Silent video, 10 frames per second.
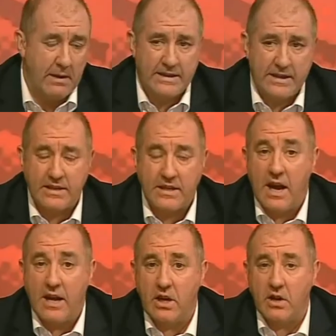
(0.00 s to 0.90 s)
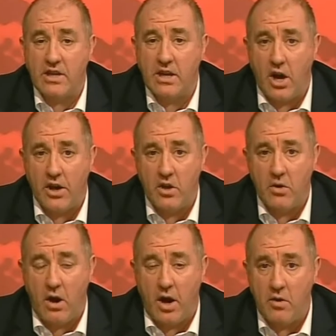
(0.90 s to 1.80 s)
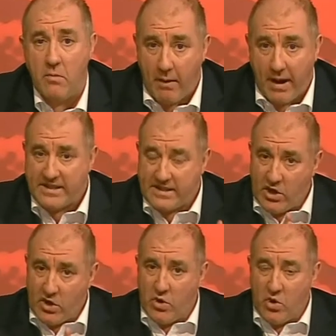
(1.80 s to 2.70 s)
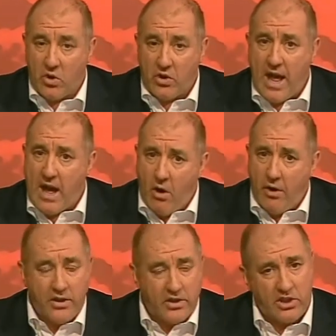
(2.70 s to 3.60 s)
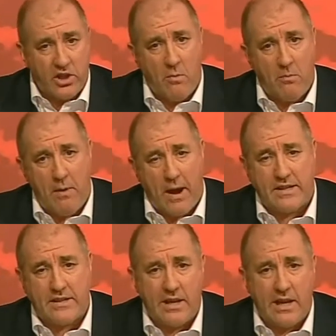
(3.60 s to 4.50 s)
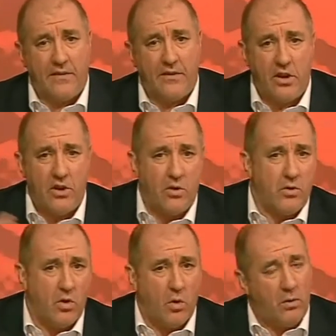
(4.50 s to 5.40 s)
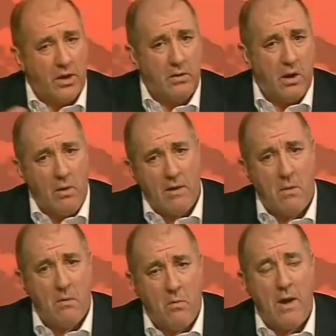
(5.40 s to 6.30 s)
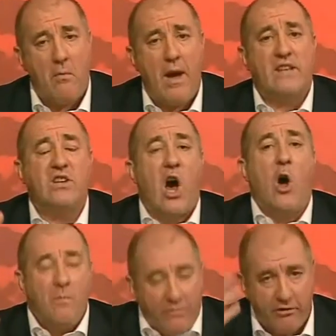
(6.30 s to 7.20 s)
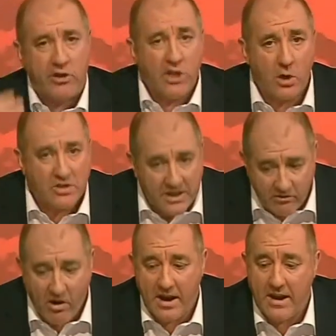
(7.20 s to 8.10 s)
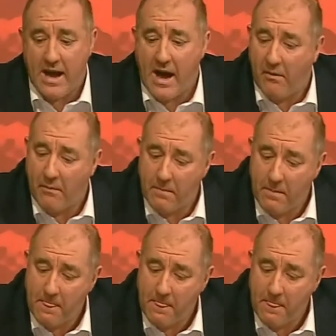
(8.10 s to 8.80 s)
that makes sense. Ajose, are you based in New York now, or are you still based in London and New York? What where's home for Ajose right now?